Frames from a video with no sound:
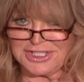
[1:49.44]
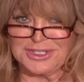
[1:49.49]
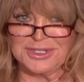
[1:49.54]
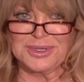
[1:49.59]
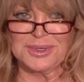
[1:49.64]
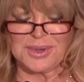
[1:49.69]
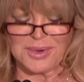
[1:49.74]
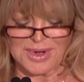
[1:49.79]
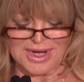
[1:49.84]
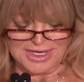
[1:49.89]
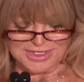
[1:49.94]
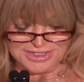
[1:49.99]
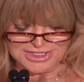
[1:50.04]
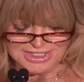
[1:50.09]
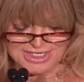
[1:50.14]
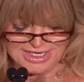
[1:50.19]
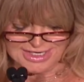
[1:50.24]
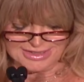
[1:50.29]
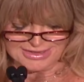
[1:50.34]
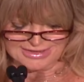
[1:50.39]
new
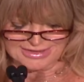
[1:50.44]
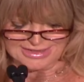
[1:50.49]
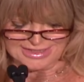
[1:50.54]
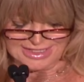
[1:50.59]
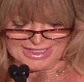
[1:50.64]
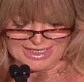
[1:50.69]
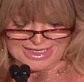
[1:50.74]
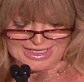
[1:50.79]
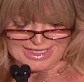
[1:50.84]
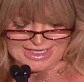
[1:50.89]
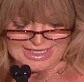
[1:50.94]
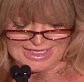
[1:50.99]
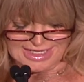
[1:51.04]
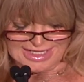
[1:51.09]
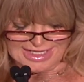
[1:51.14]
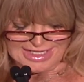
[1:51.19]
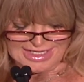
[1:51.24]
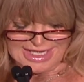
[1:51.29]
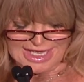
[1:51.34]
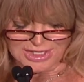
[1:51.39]
grandchild,
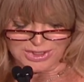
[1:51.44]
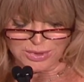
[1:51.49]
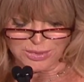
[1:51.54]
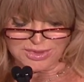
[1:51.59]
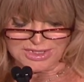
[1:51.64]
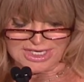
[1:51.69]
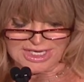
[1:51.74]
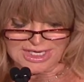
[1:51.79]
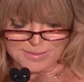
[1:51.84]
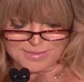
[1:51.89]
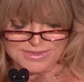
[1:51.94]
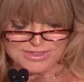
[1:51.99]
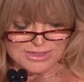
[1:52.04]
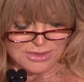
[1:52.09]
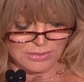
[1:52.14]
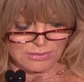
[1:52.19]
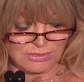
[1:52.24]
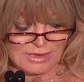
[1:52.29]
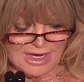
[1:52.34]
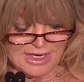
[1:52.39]
yet who keeps
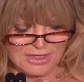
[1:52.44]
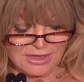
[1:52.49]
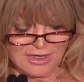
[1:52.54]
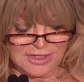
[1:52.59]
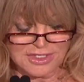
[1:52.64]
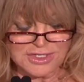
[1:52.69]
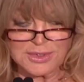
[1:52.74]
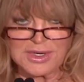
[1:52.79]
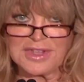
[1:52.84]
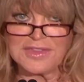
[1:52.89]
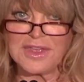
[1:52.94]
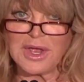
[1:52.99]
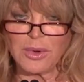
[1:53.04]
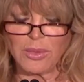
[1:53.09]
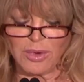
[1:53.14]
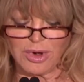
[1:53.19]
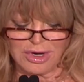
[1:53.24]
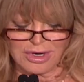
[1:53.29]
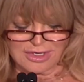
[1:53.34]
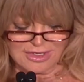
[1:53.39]
right on doing their
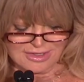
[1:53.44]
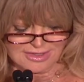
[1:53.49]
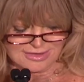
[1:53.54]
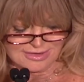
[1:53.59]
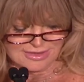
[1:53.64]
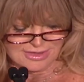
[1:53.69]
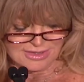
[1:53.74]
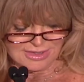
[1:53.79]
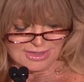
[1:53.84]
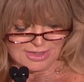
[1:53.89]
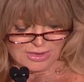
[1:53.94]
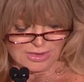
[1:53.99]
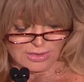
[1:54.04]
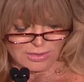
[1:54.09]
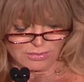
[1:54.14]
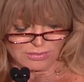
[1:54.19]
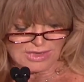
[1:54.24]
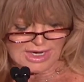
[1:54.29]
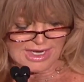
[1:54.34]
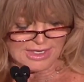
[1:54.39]
work,
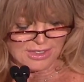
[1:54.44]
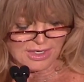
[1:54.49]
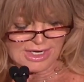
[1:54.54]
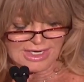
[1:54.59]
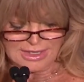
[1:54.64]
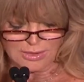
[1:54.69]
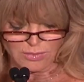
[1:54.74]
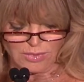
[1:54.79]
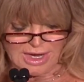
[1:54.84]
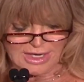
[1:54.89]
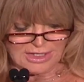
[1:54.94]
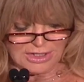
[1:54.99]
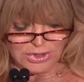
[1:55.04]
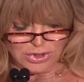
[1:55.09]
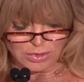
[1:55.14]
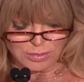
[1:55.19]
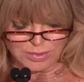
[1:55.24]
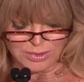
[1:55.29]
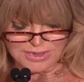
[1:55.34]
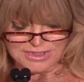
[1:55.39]
writing
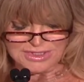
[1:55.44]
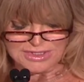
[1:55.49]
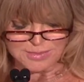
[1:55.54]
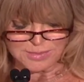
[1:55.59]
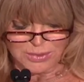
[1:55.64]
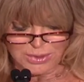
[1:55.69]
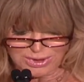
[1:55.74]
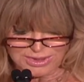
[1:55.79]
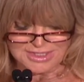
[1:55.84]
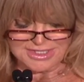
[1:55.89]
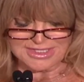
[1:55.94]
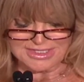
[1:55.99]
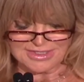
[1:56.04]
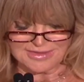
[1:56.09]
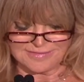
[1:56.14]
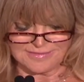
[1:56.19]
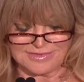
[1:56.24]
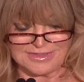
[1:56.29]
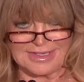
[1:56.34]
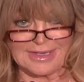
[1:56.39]
new books,
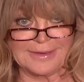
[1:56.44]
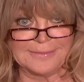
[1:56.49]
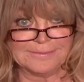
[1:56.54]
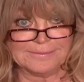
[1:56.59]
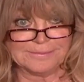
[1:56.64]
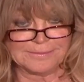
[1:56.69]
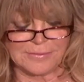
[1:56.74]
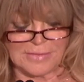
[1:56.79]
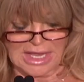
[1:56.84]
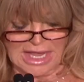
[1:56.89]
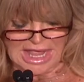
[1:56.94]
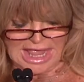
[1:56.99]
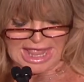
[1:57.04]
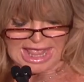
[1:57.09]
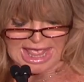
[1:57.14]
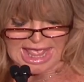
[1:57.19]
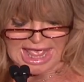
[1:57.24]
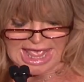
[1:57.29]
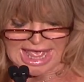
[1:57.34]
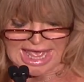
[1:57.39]
see,
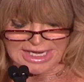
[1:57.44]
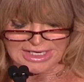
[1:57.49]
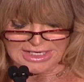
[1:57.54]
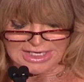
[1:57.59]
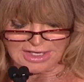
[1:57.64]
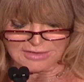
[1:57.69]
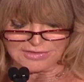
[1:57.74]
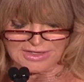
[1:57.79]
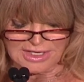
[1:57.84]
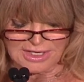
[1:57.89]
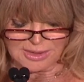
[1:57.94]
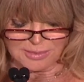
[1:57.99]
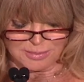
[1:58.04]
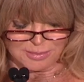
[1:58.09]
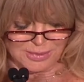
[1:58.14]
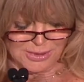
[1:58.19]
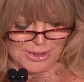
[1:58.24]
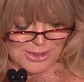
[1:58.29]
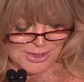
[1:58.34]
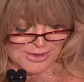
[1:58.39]
and giving
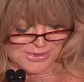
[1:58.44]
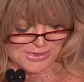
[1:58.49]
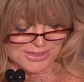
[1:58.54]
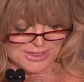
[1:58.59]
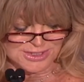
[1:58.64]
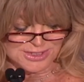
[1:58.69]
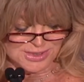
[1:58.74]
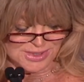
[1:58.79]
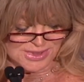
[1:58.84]
birth to